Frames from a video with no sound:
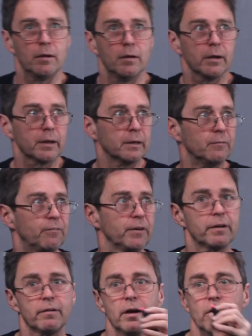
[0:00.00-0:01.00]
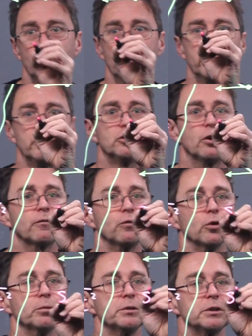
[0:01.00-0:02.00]
I can figure out when the shock
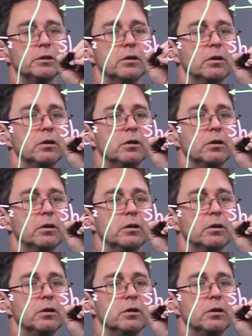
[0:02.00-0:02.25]
forms.